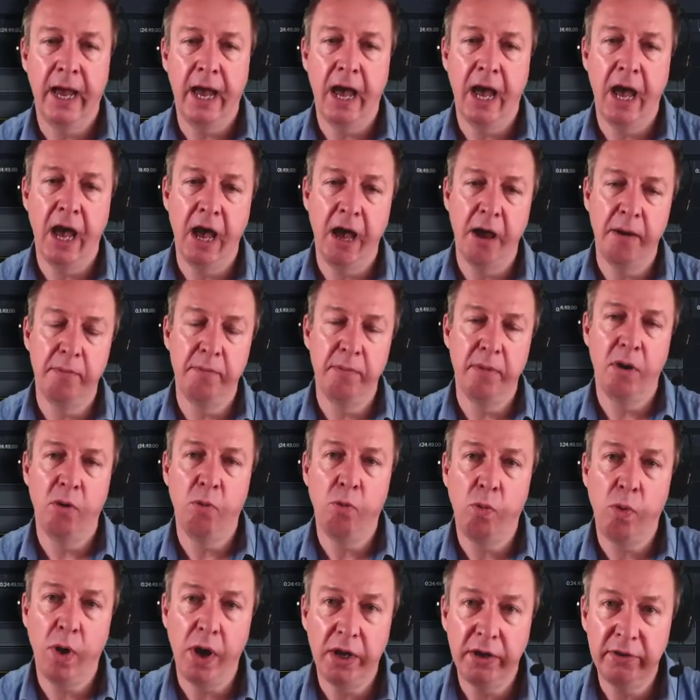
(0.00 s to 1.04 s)

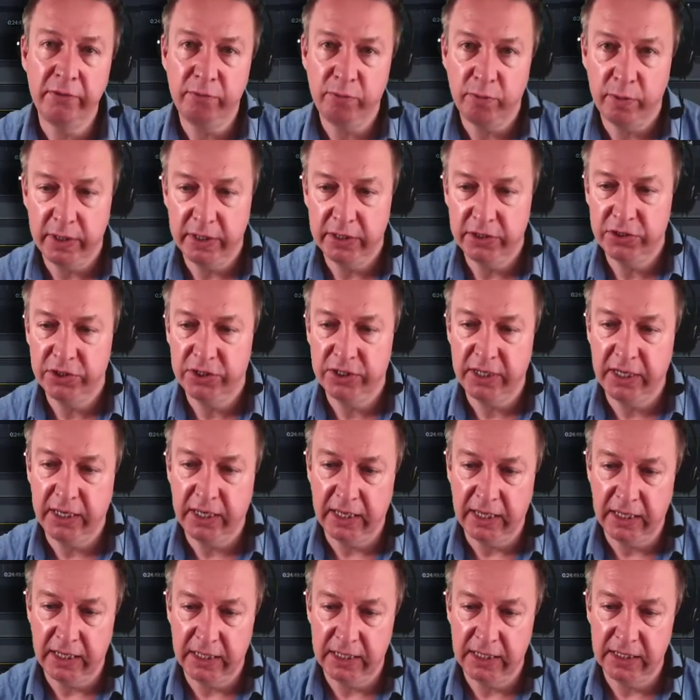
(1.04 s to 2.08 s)
one of which
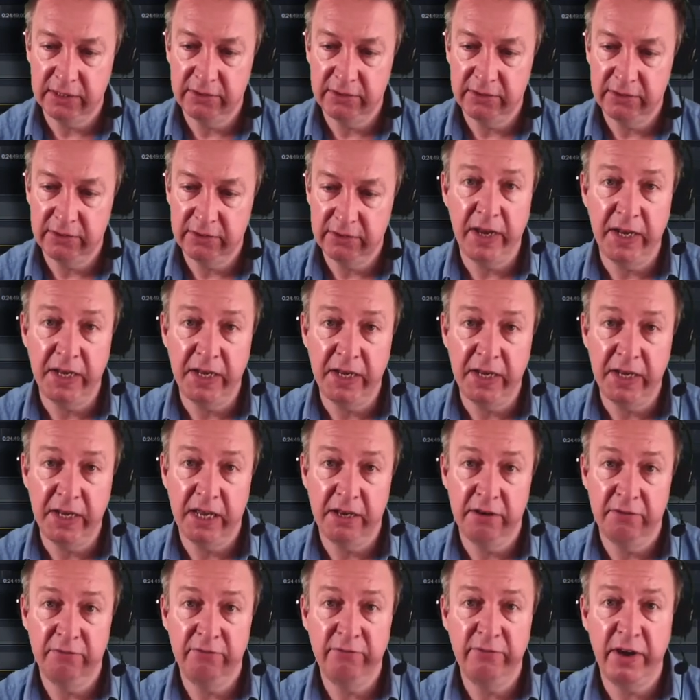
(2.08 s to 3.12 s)
is fading
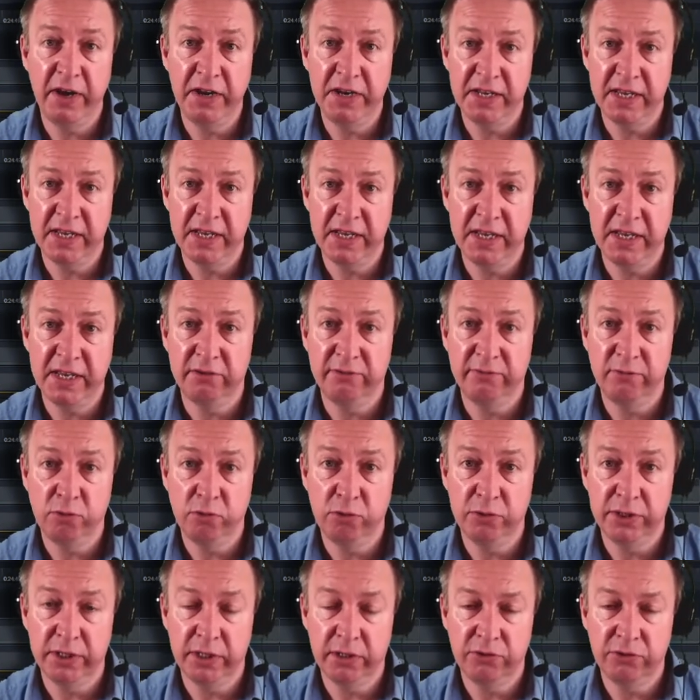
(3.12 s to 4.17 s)
in and fading out of
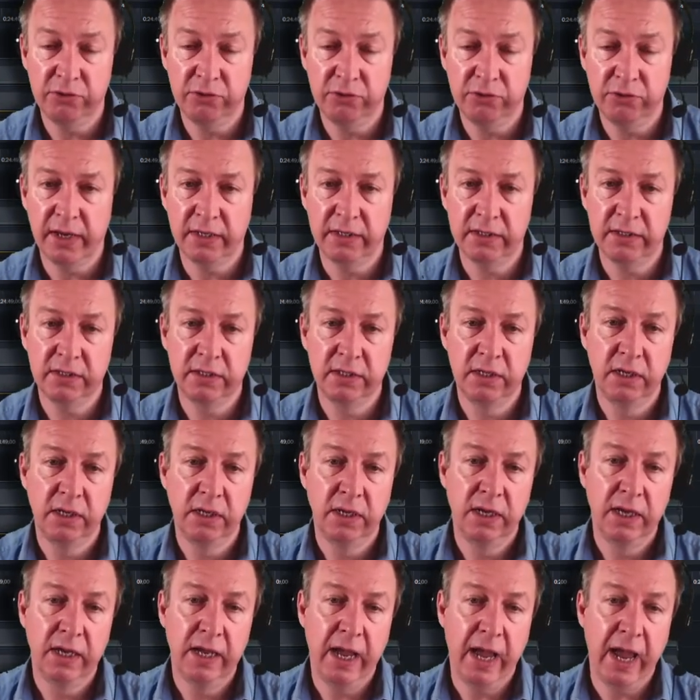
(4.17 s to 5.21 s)
audio tracks.
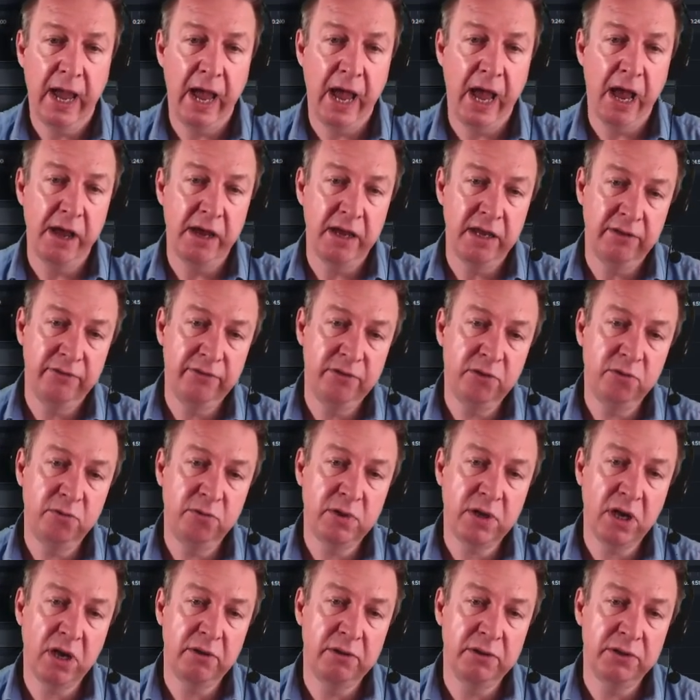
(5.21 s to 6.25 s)
If
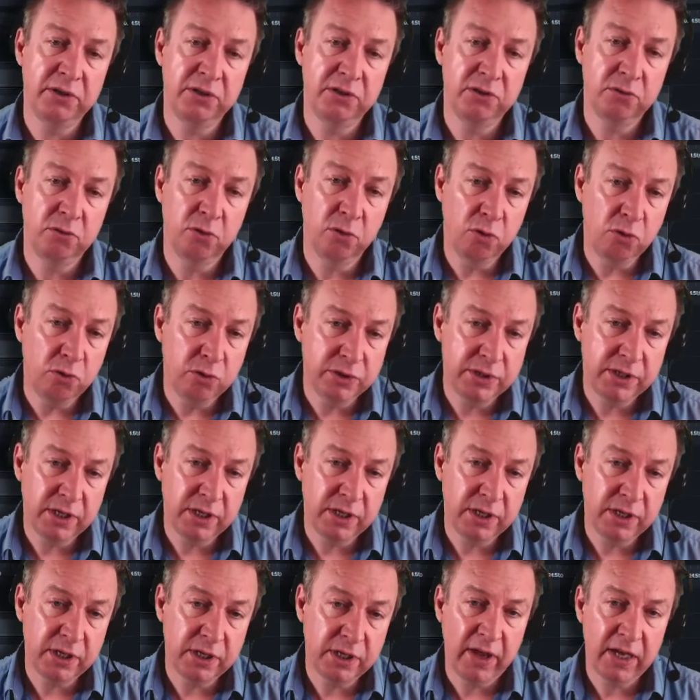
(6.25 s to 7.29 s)
you go into
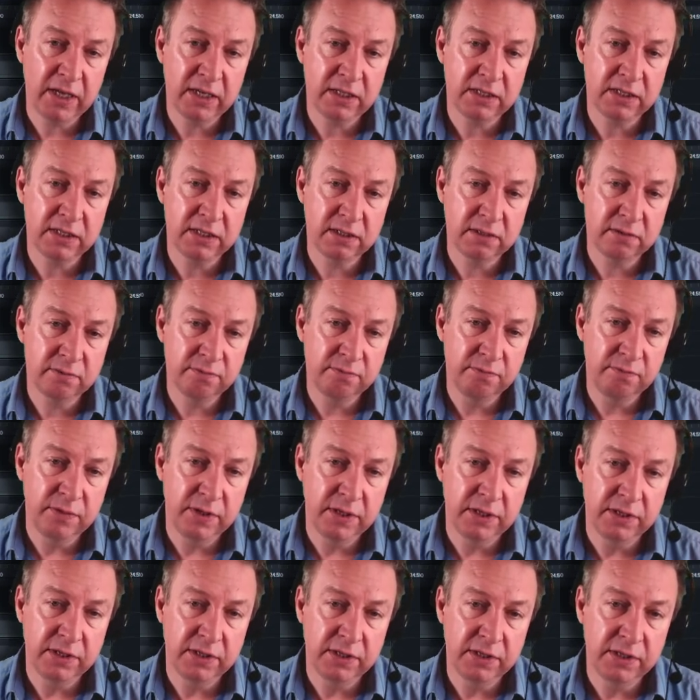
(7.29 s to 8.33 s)
audio effects,
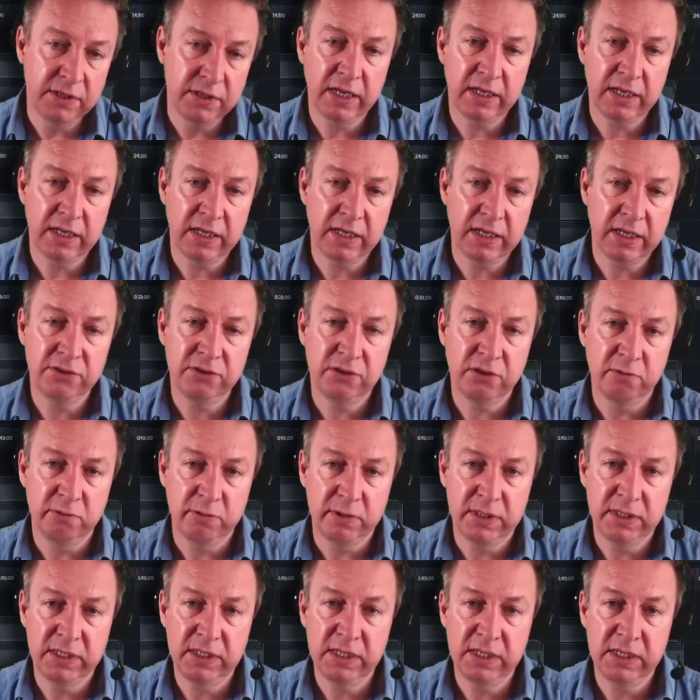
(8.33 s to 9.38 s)
let's select that so
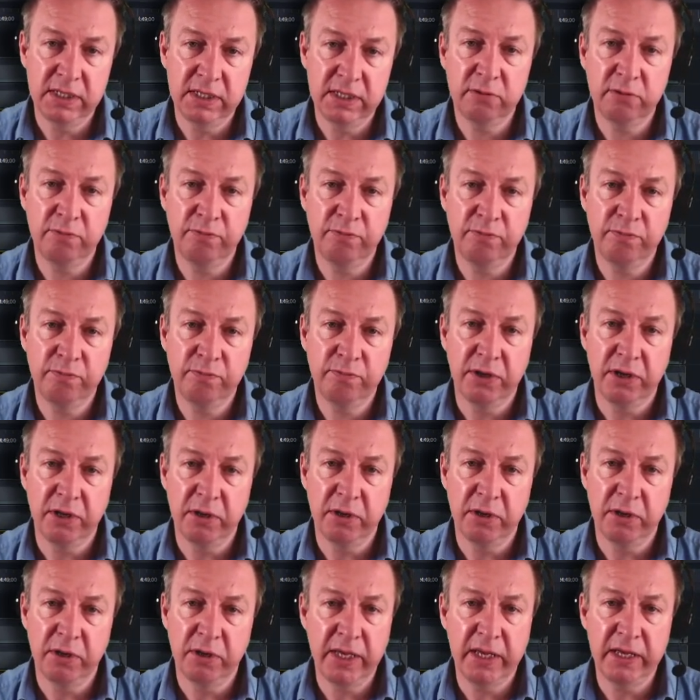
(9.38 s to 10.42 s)
we see it, so
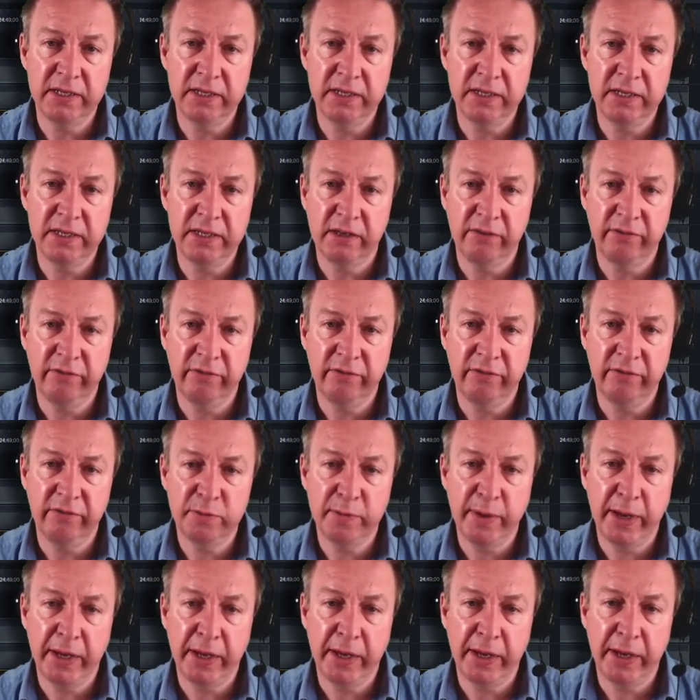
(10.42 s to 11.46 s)
it appears in the
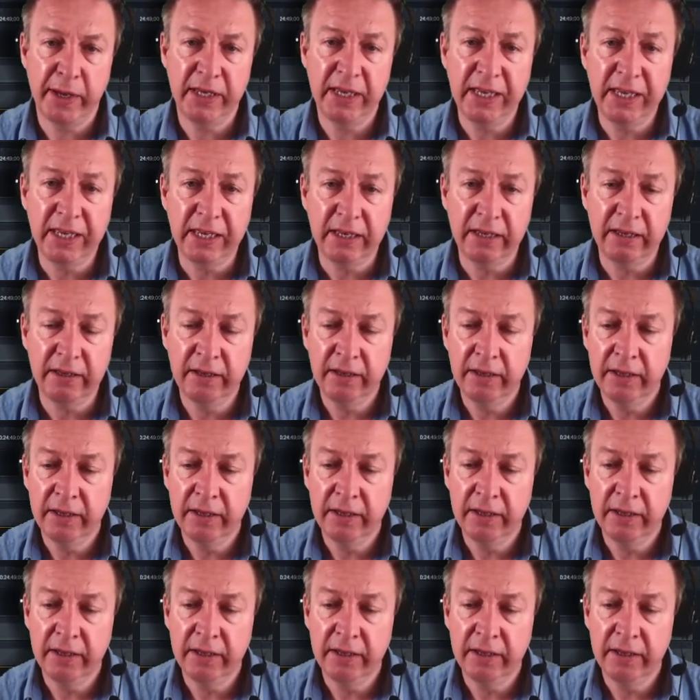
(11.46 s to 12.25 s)
effects panel here.